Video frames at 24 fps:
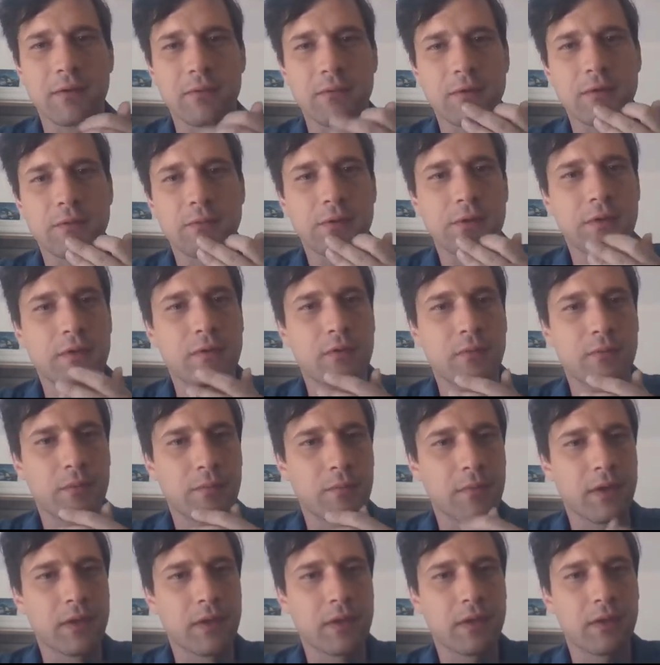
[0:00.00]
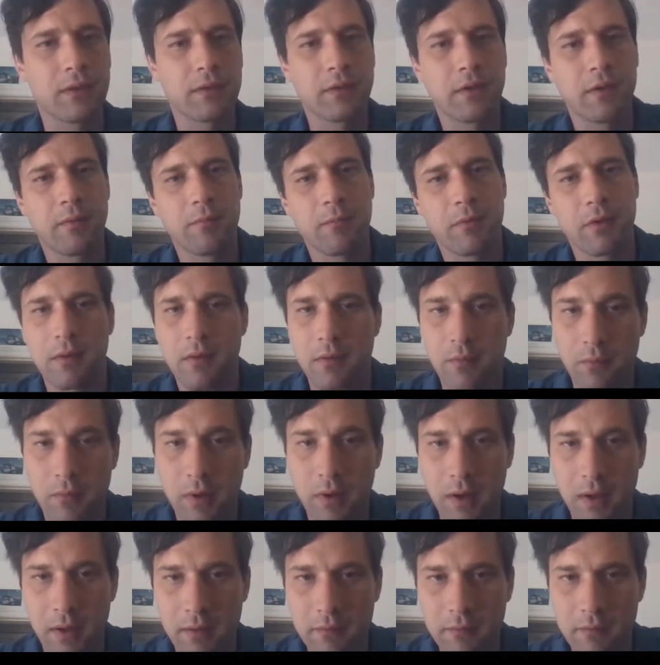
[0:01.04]
was with her when my telegram
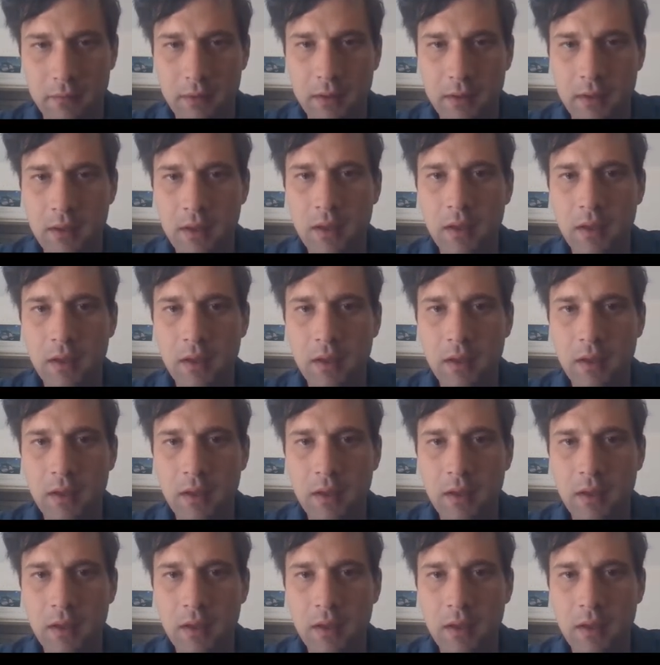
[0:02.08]
arrived.